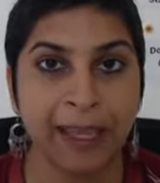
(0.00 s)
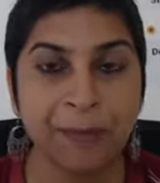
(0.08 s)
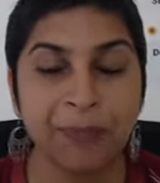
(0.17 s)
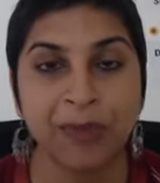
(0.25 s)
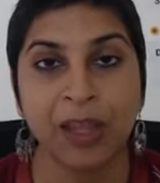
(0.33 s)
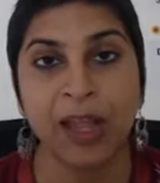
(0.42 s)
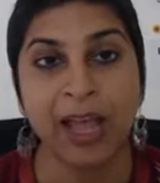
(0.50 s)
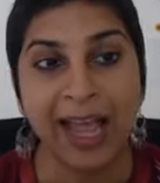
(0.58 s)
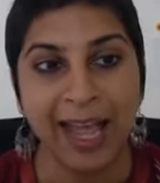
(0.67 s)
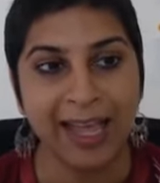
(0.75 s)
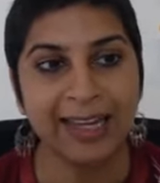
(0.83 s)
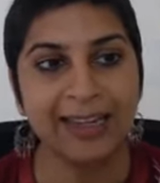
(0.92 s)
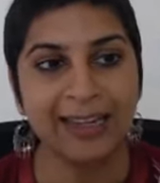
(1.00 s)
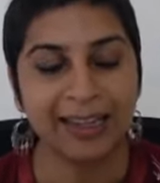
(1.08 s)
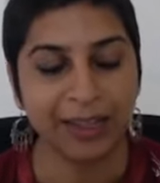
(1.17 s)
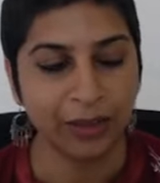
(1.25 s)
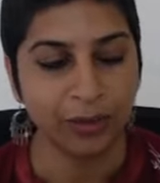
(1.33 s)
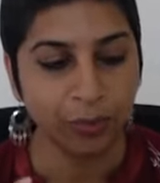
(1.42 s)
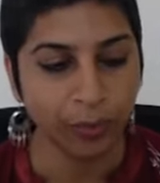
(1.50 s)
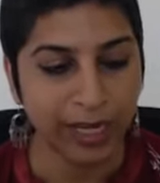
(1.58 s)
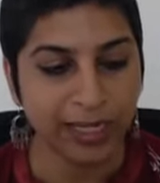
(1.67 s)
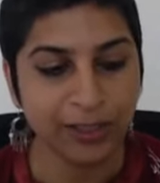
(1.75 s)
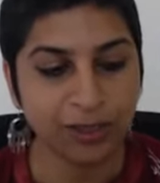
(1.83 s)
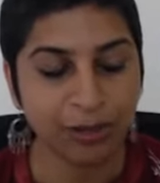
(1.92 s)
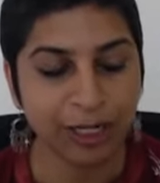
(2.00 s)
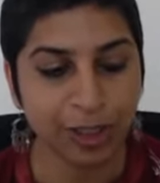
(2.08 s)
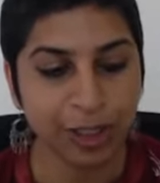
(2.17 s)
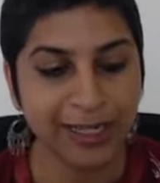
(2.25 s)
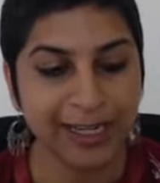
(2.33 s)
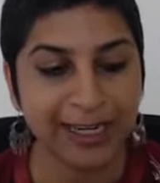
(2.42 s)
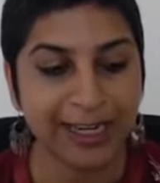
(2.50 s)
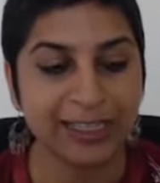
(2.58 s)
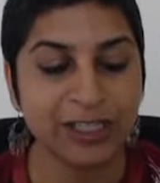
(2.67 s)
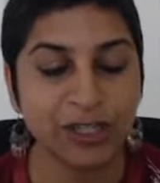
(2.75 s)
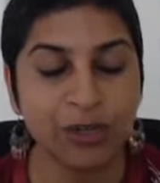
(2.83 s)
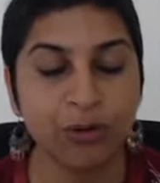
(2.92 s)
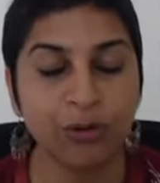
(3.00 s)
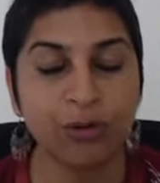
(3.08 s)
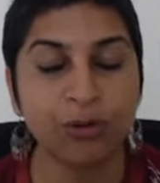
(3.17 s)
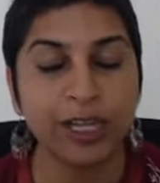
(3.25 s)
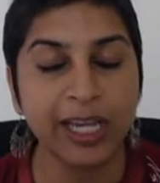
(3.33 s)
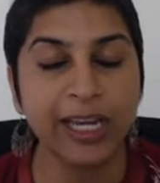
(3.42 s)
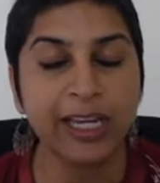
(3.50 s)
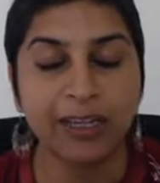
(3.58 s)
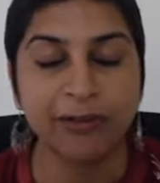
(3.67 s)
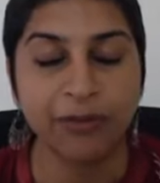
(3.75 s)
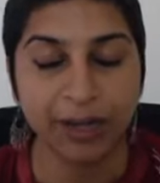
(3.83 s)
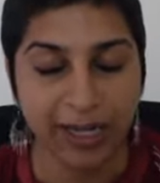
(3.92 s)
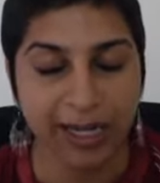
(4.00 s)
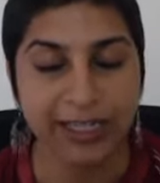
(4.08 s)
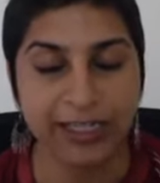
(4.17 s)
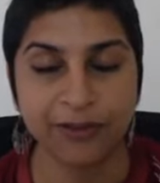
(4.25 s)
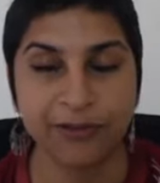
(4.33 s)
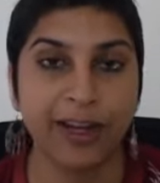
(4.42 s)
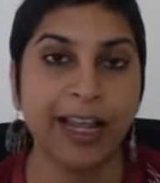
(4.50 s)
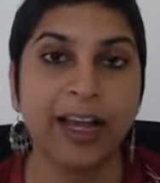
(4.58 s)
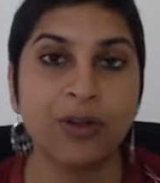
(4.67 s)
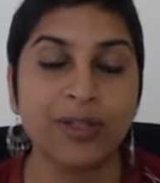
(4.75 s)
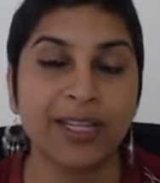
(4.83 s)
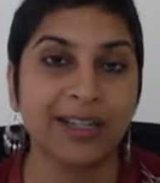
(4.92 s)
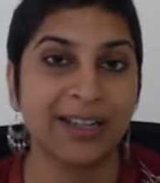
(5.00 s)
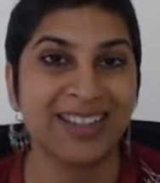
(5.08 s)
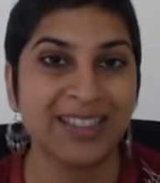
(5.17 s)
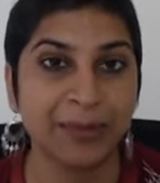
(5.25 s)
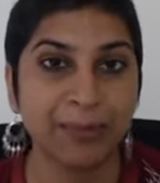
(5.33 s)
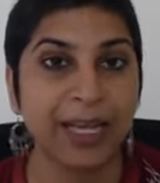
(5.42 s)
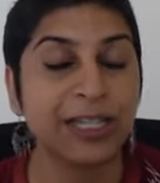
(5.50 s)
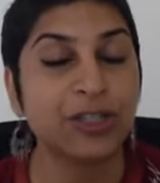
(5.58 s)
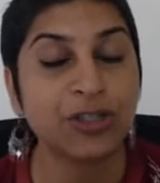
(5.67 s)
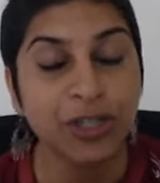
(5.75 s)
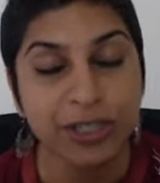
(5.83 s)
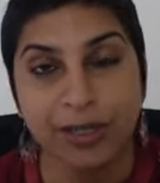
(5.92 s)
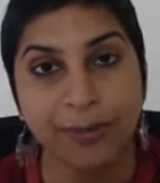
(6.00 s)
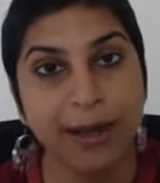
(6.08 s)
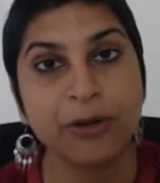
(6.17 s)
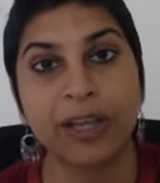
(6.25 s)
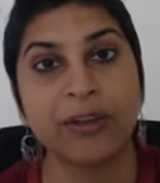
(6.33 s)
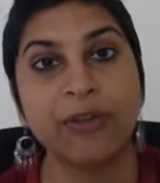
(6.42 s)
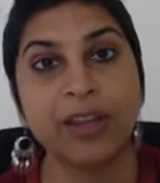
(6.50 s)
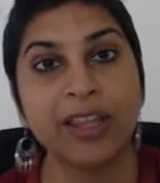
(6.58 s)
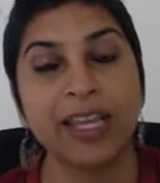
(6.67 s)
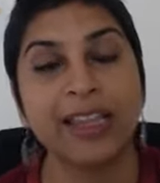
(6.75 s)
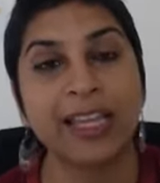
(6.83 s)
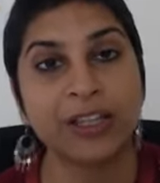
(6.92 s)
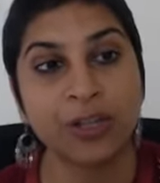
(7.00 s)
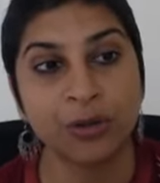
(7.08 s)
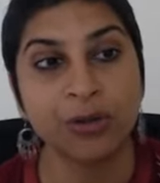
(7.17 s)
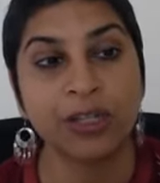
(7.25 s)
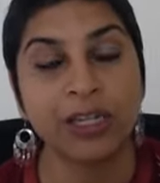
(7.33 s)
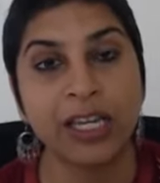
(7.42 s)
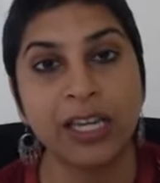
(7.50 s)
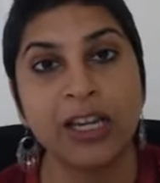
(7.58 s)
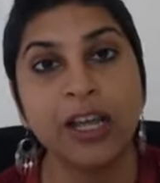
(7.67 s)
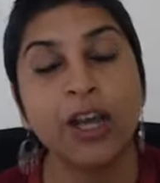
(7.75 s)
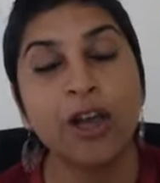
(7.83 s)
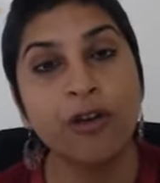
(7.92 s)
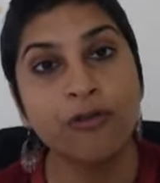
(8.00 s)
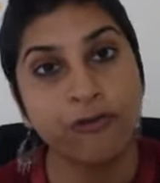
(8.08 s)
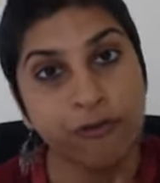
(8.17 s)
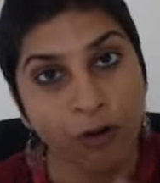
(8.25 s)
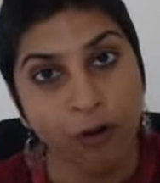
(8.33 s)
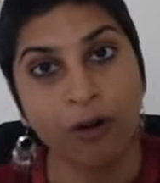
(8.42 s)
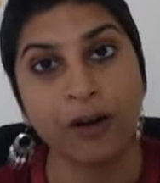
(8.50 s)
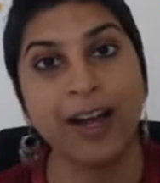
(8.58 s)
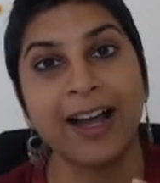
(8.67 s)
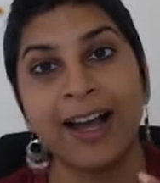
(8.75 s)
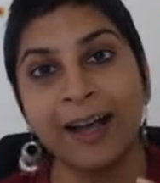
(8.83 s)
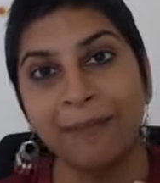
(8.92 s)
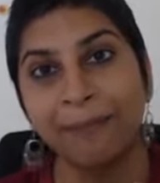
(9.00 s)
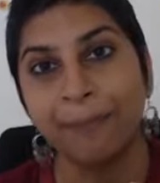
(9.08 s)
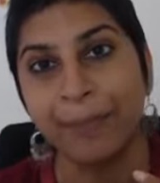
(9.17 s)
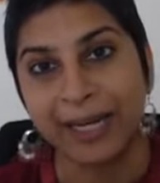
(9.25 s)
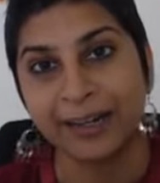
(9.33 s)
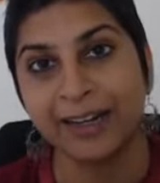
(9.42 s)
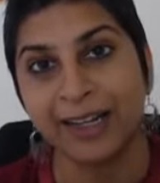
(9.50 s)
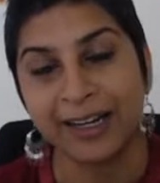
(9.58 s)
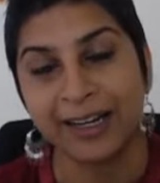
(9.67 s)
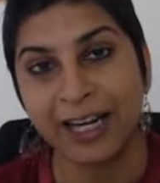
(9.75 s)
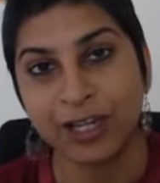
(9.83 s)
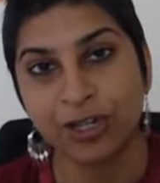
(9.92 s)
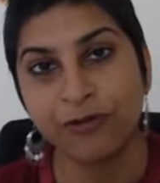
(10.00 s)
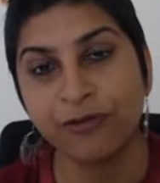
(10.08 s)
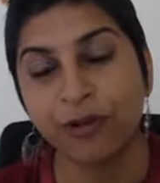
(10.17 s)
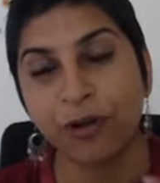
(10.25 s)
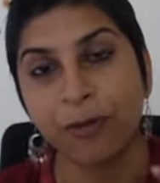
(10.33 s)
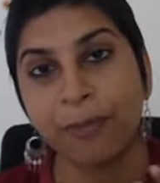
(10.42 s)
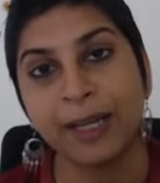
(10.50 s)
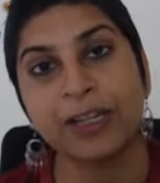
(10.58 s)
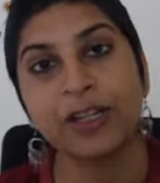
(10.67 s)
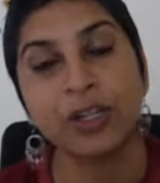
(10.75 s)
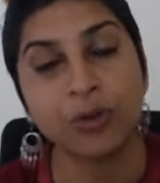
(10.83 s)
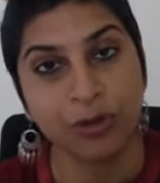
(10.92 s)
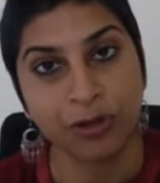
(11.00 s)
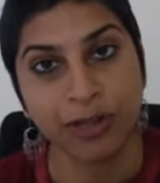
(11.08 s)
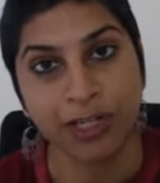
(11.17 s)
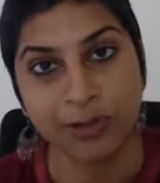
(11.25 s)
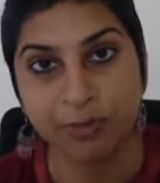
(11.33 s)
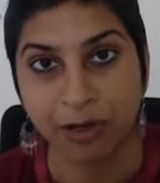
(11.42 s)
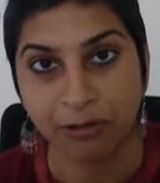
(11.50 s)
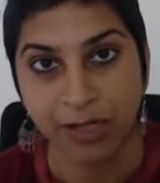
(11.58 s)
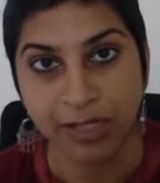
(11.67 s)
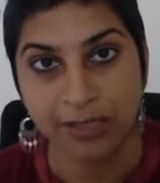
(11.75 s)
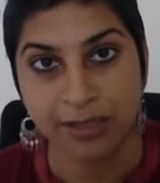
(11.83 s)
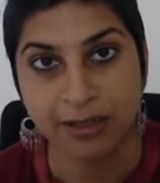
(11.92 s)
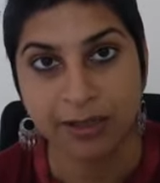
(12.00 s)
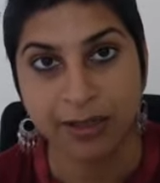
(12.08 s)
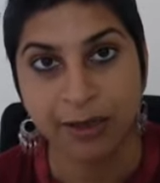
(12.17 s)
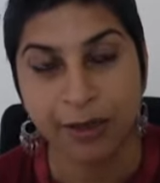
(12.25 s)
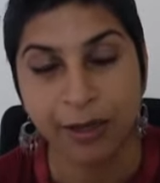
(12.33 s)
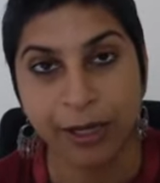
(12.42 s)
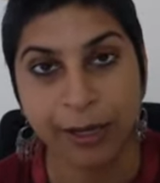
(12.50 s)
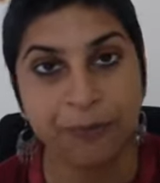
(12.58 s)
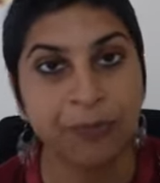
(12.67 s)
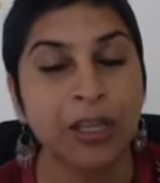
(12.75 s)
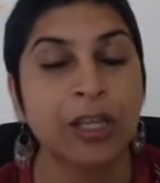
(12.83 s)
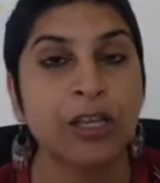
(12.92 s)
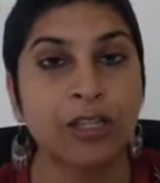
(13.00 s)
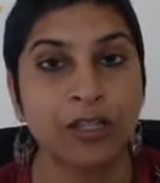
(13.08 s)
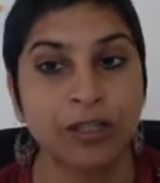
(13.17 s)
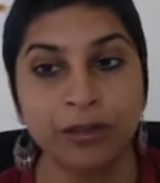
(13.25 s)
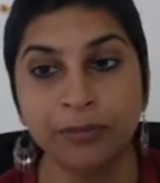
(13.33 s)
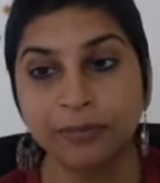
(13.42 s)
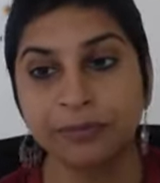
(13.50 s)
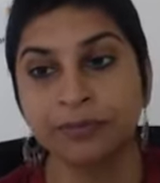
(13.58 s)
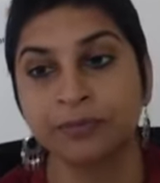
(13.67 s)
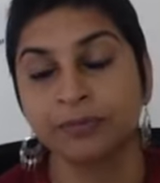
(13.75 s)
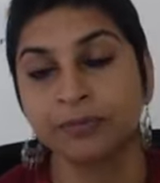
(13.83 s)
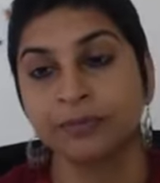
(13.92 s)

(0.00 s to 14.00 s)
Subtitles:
Okay, and the way it's structured, it lets you create different kinds of layouts and customize just about everything that you could need for a better connection, for a better user experience. Okay, so